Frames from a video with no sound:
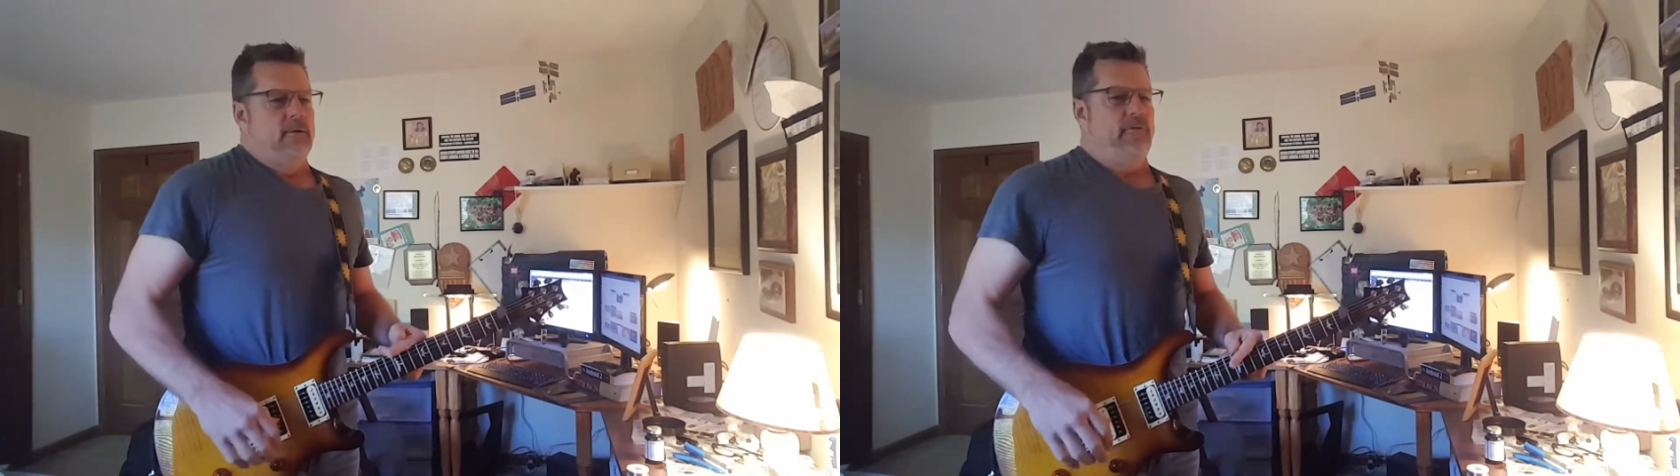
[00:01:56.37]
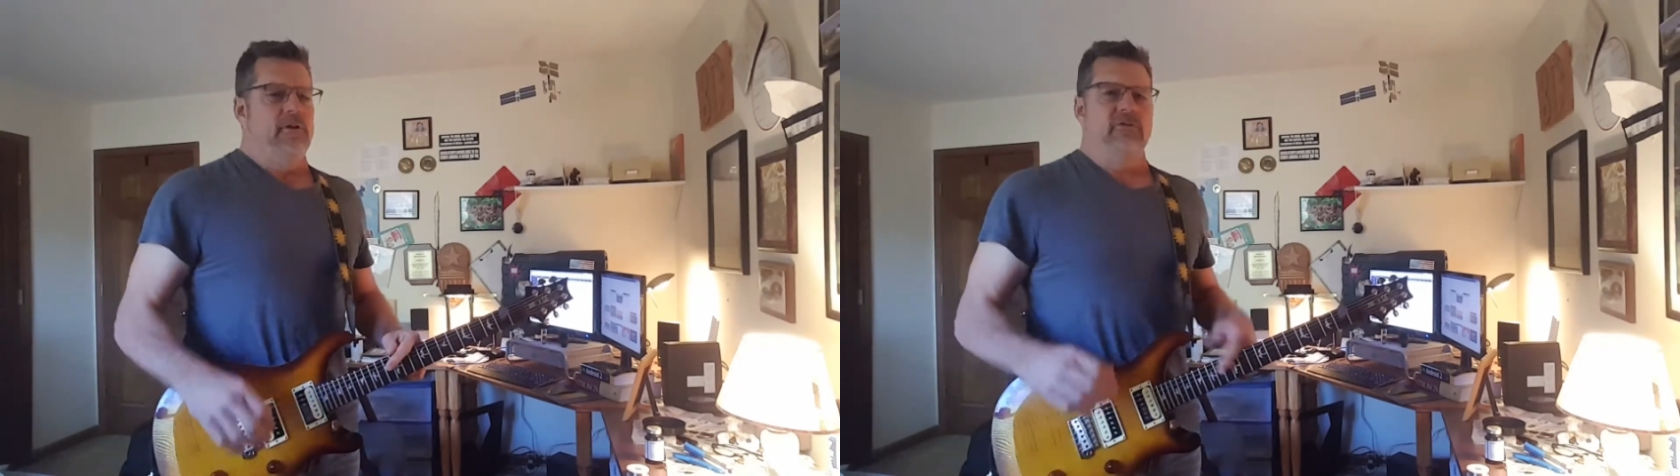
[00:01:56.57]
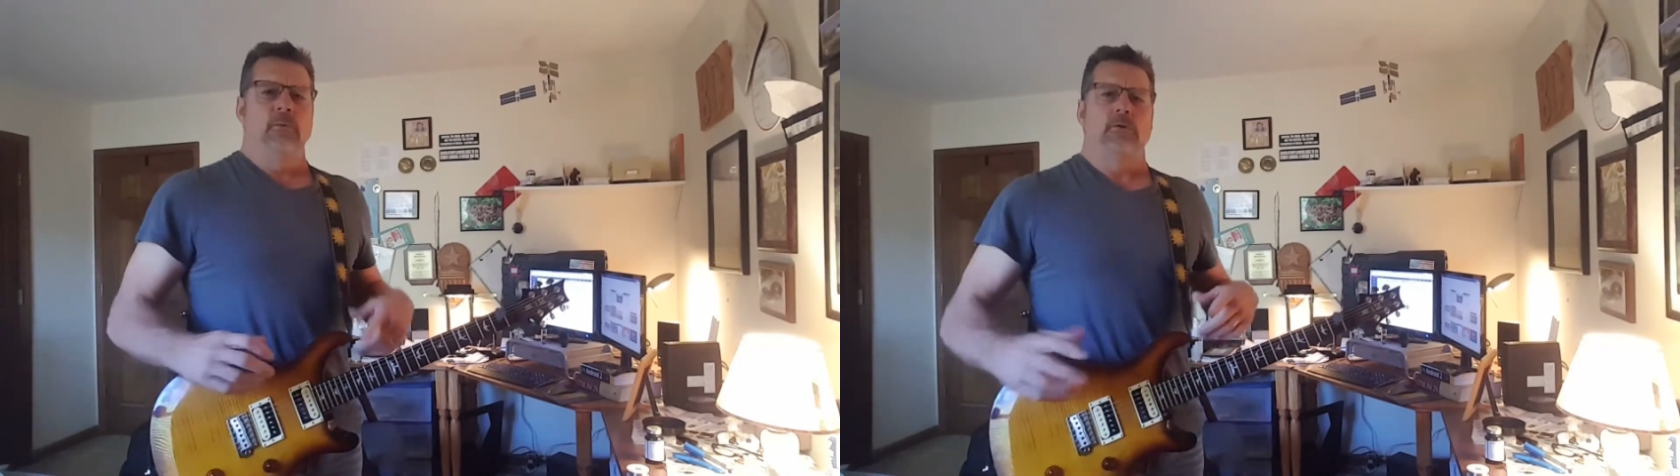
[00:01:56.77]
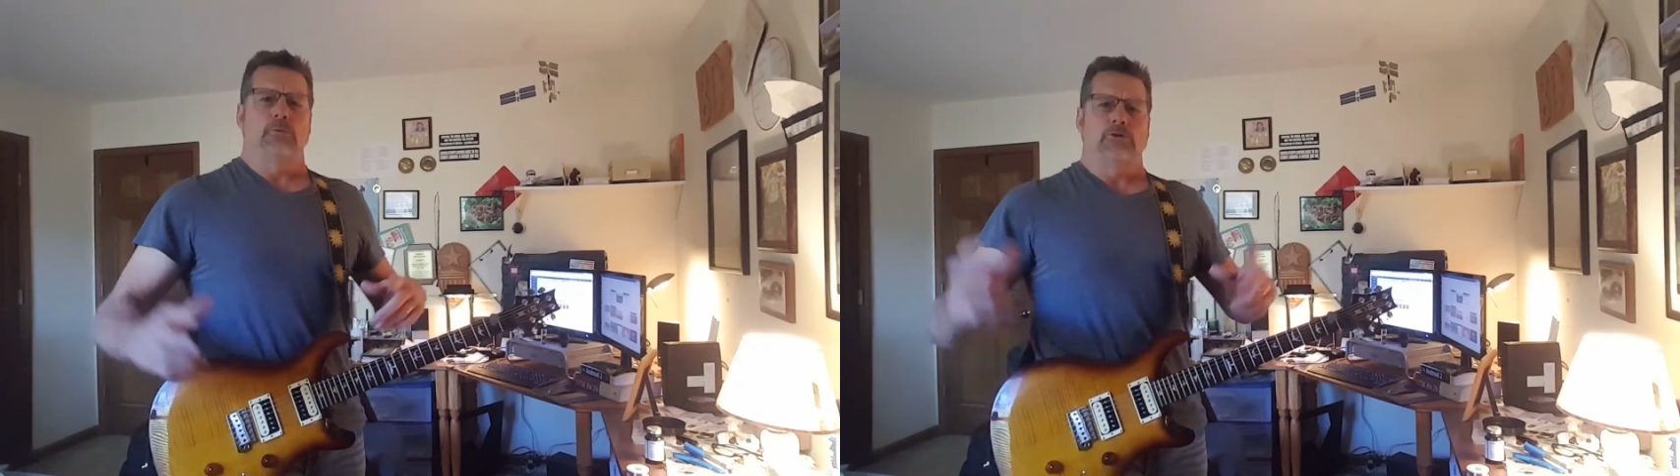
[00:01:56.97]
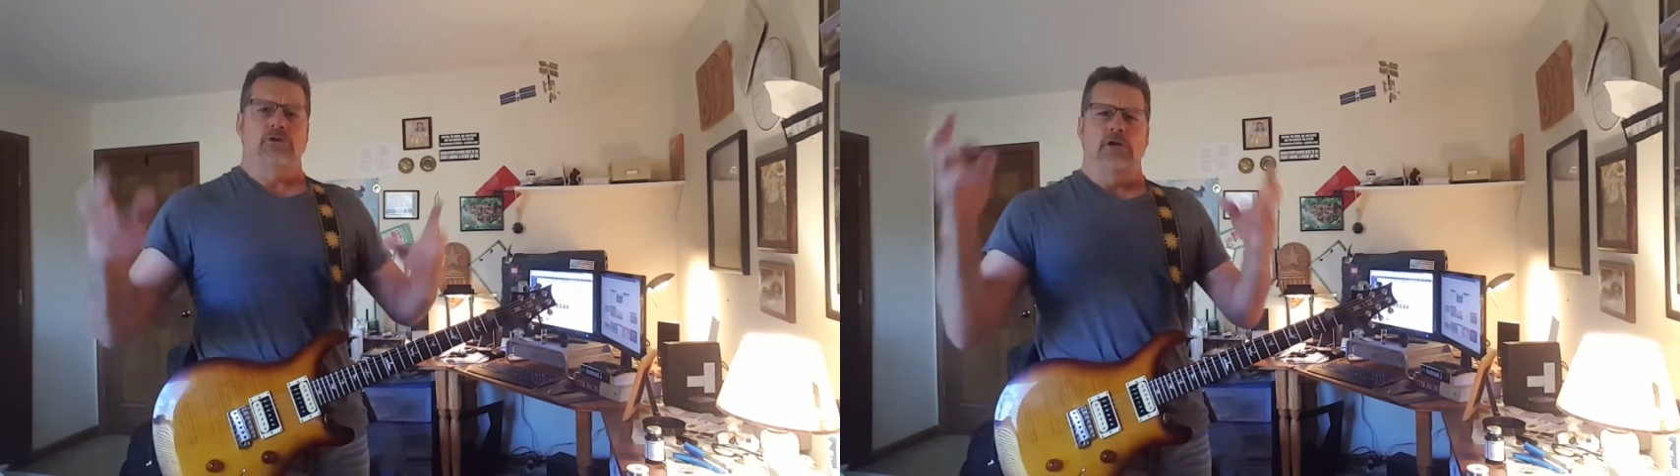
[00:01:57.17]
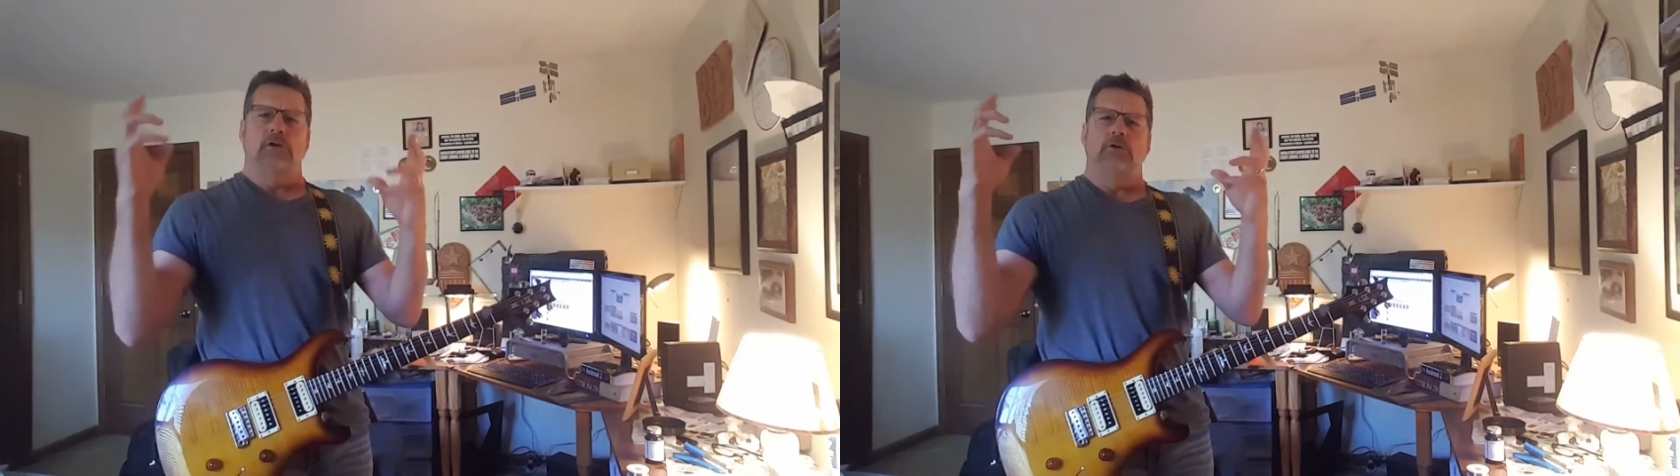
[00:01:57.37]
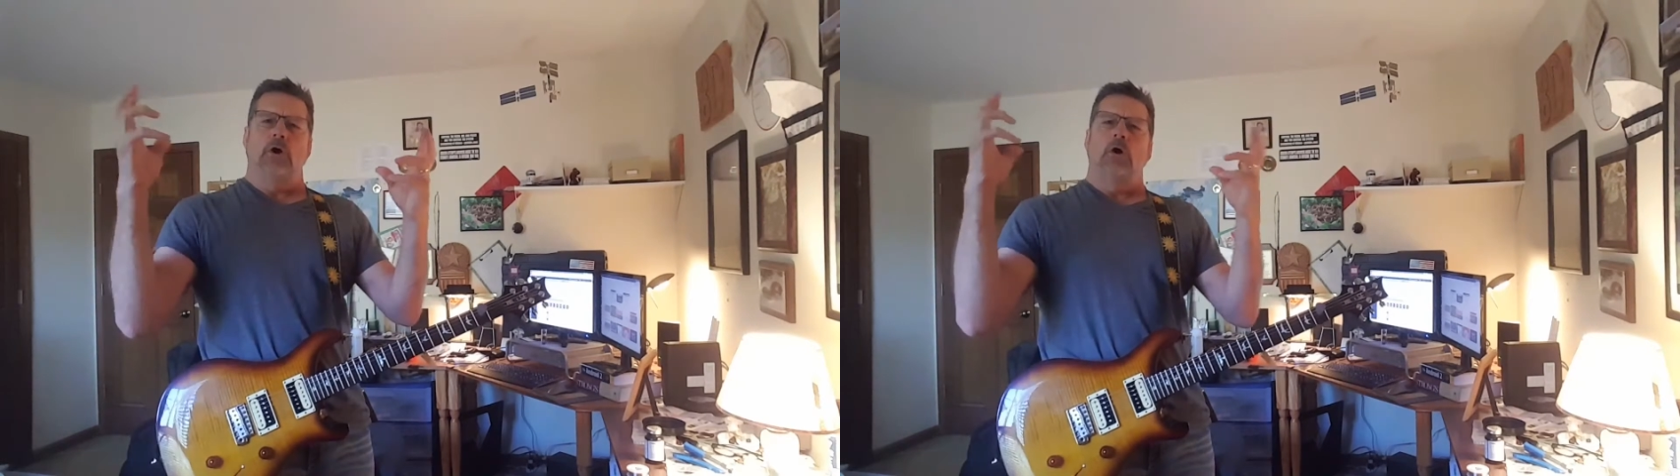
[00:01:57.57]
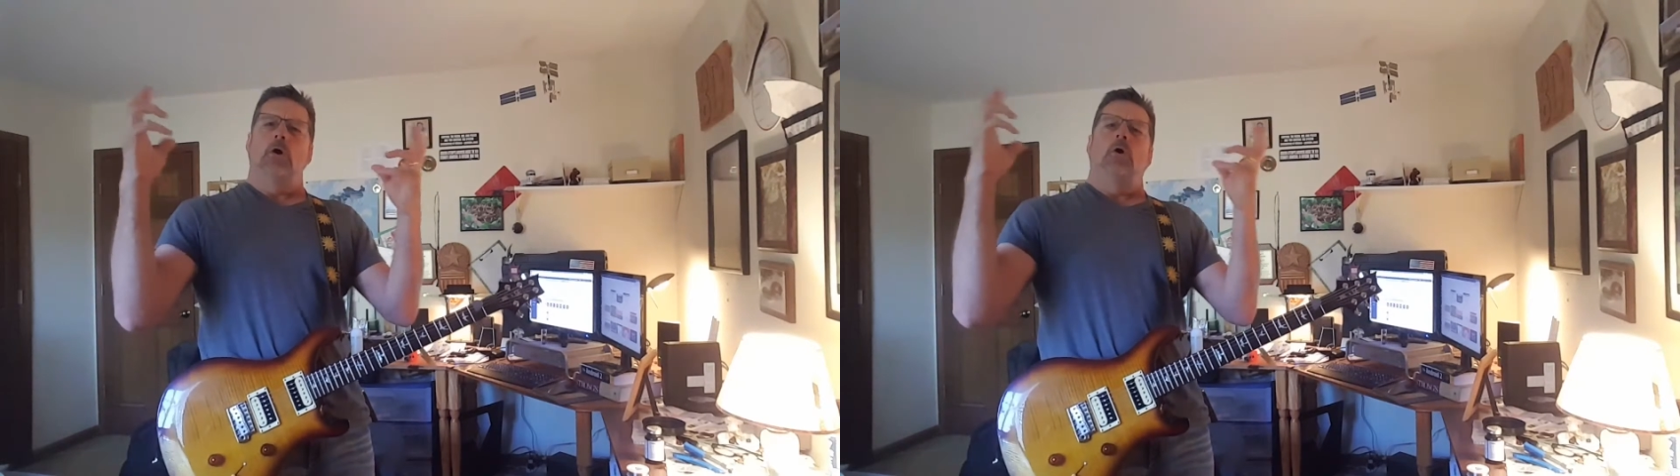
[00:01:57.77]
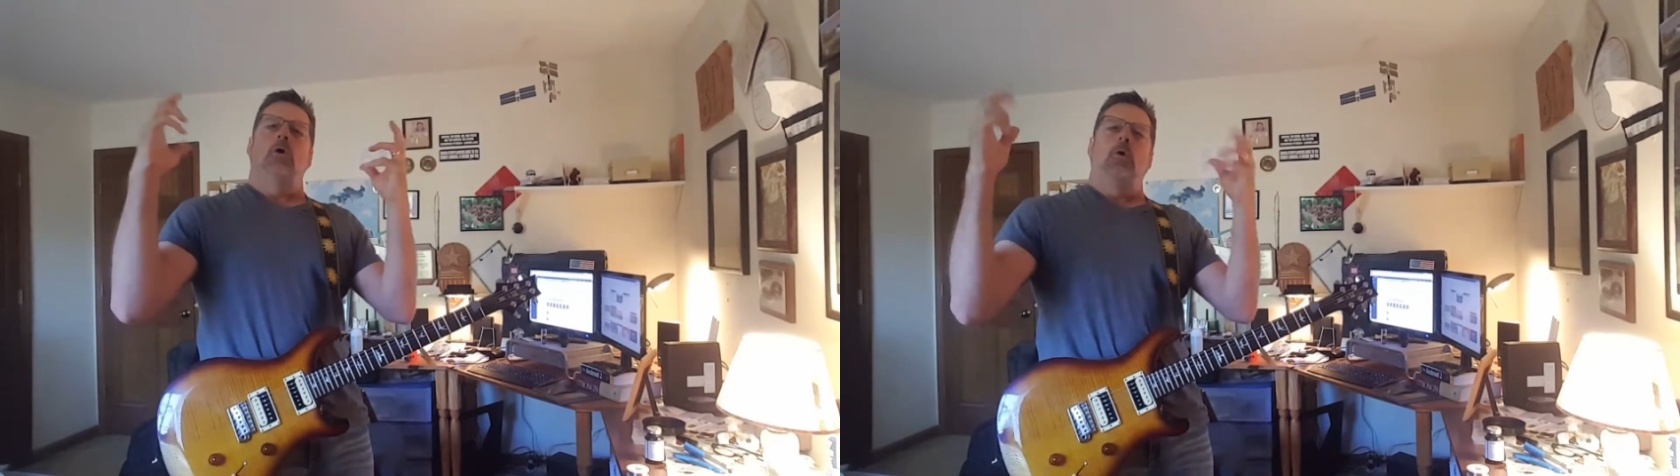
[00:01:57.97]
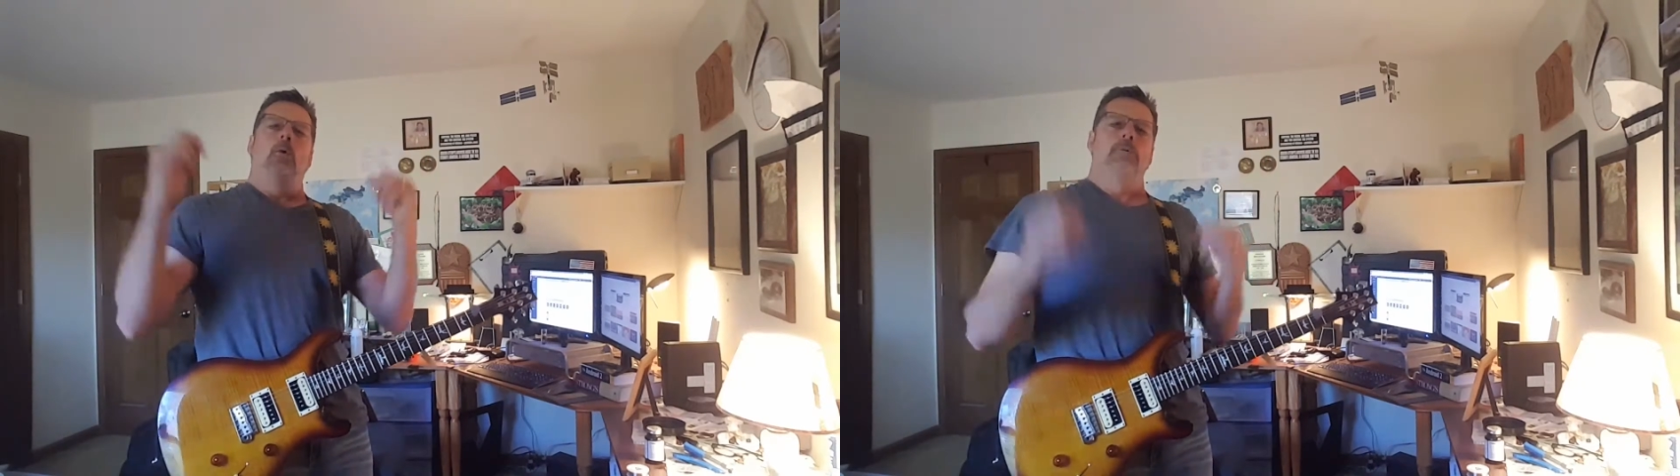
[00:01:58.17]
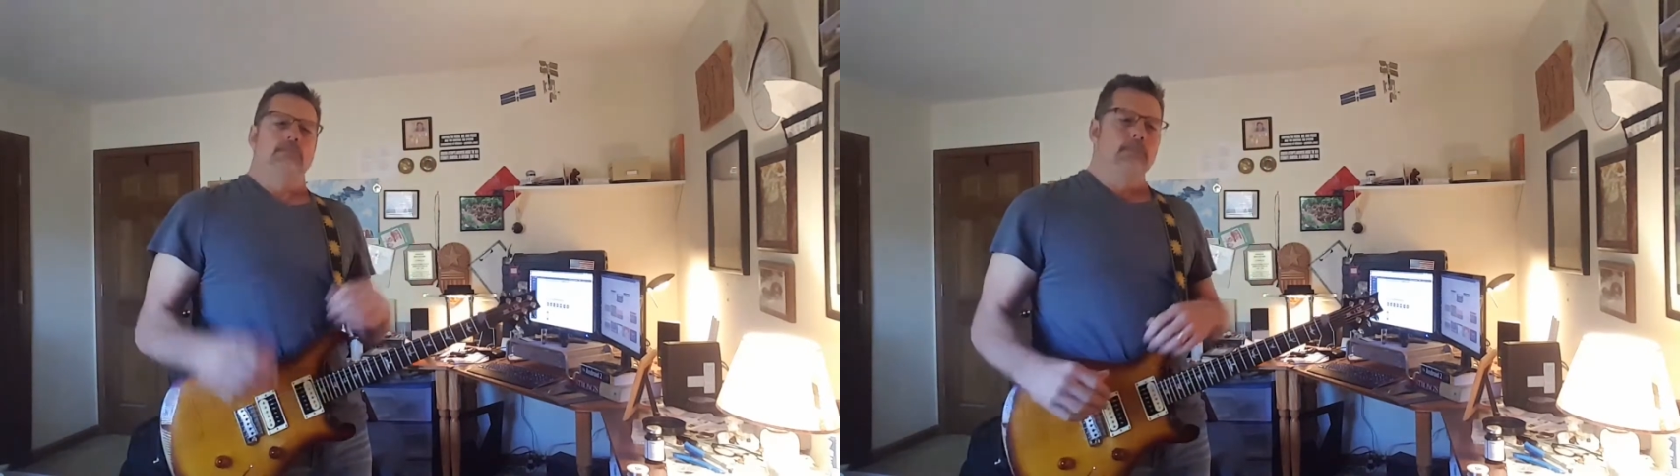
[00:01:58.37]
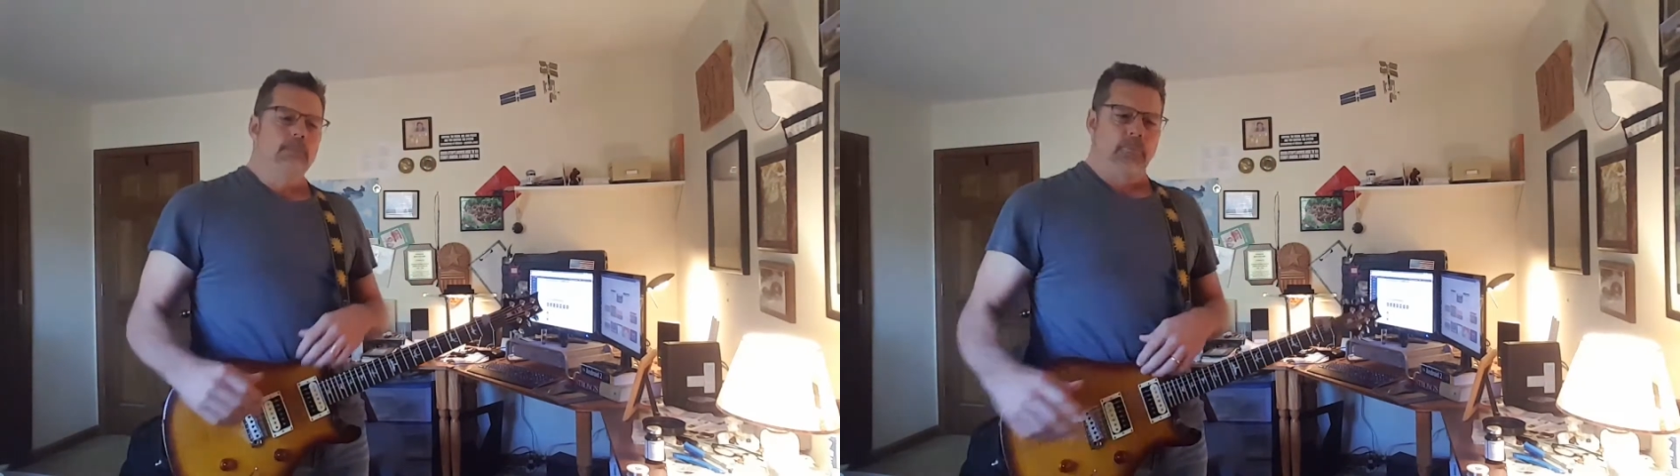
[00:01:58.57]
finishing with a crescendo and